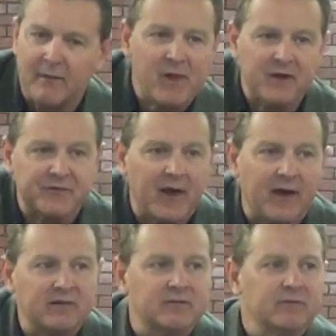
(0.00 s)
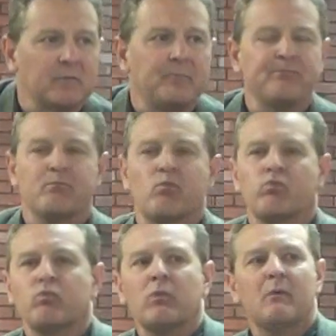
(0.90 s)
I'm not a scientist,
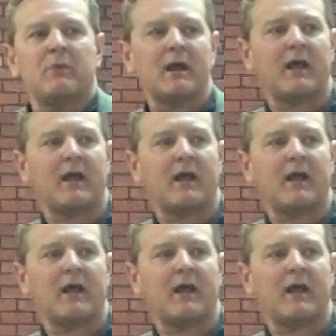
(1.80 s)
but I